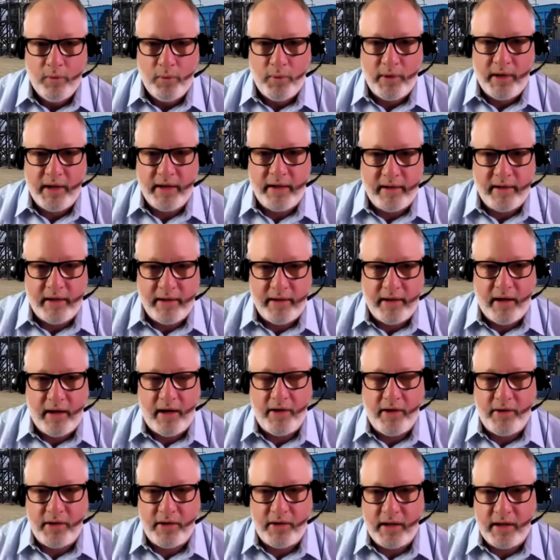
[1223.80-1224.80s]
We intend
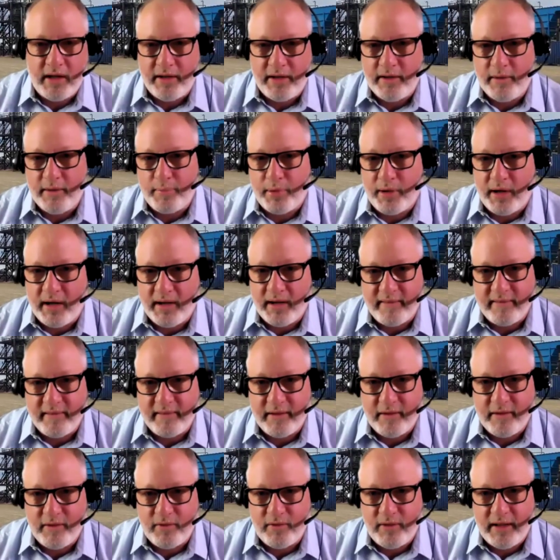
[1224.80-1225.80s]
to undercut the
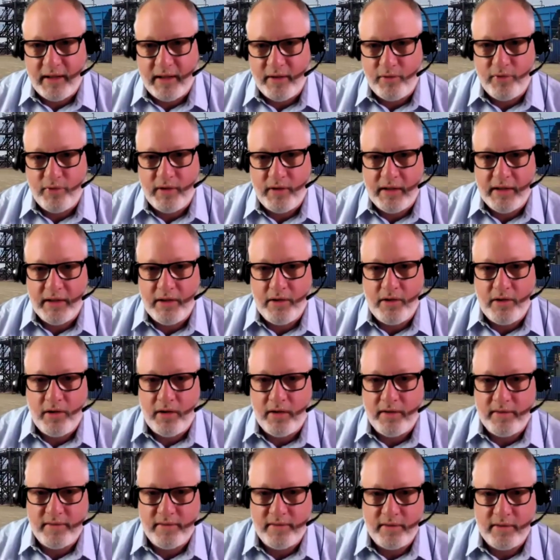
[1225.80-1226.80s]
pricing of landfilling
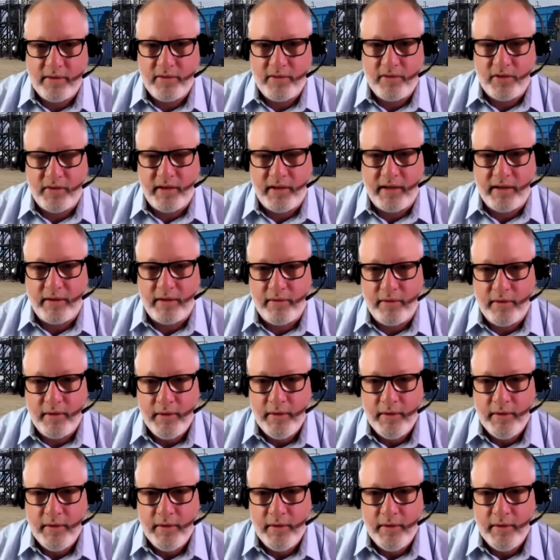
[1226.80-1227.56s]
cost so that